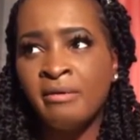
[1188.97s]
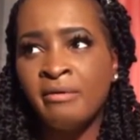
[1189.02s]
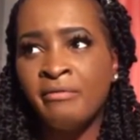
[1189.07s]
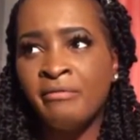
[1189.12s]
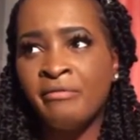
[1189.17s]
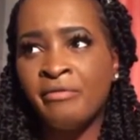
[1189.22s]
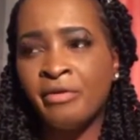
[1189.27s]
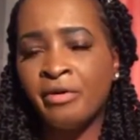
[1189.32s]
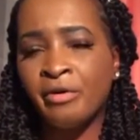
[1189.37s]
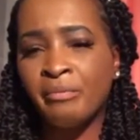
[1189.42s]

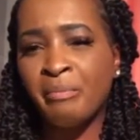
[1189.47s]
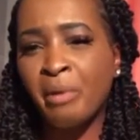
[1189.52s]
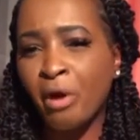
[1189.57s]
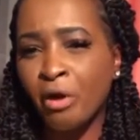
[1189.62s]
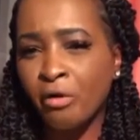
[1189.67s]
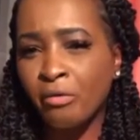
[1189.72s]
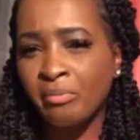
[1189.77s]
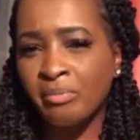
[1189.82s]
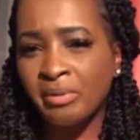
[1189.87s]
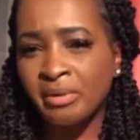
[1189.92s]
for a
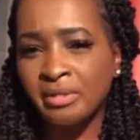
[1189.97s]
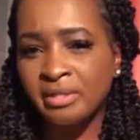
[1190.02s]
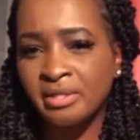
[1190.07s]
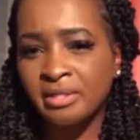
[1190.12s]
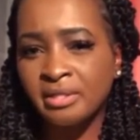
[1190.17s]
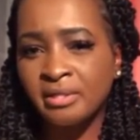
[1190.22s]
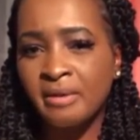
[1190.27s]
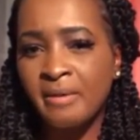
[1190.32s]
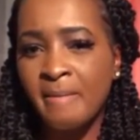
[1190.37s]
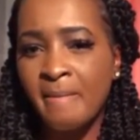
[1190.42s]

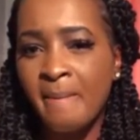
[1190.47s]
purpose.